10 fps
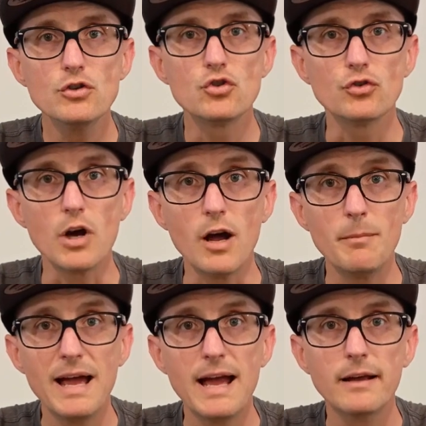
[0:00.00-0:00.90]

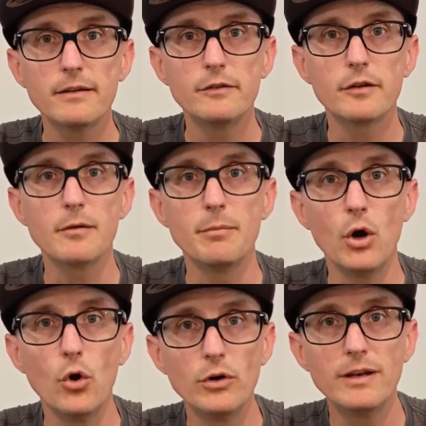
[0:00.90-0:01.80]
drawback to
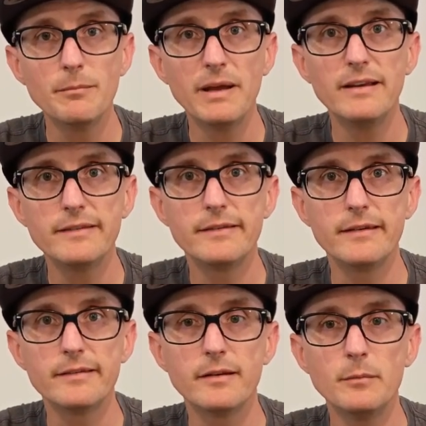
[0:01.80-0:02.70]
component-based
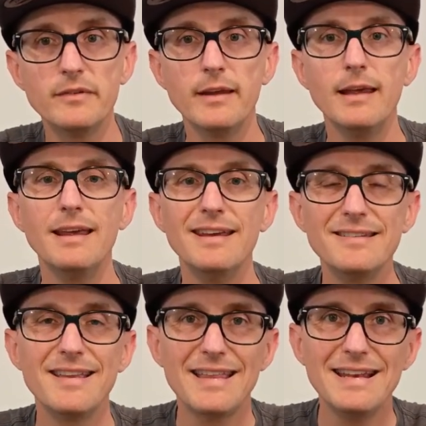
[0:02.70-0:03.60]
systems
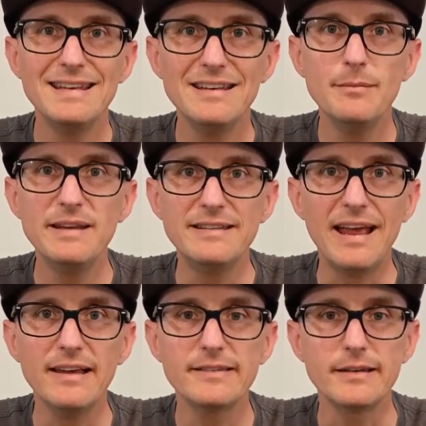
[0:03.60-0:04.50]
is that they need to be
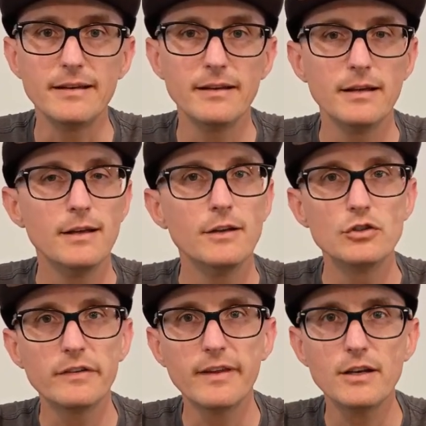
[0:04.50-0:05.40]
tested.
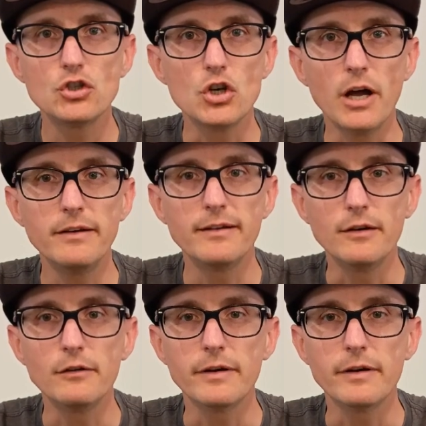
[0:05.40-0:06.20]
Just like John Dill